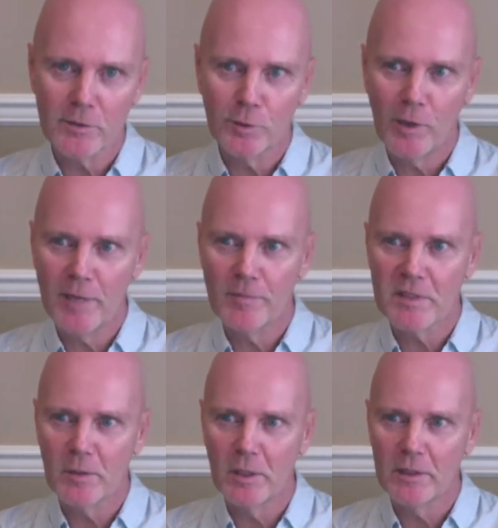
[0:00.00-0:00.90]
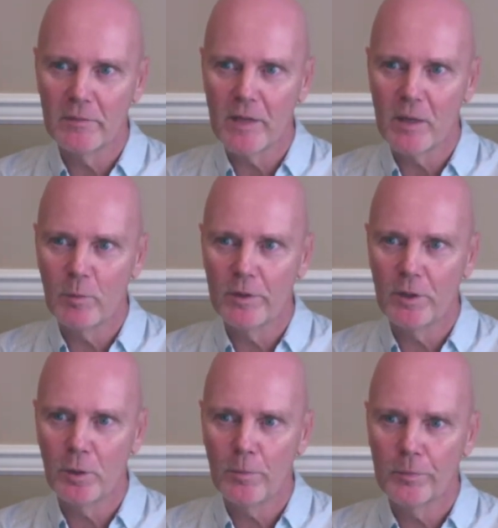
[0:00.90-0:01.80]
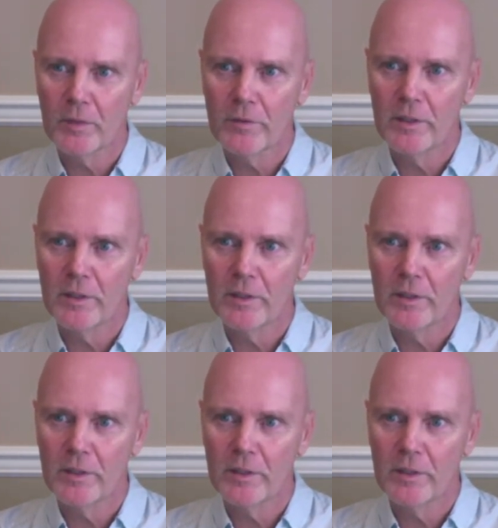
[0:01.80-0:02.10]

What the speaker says: All right, so I'll leave that with you for the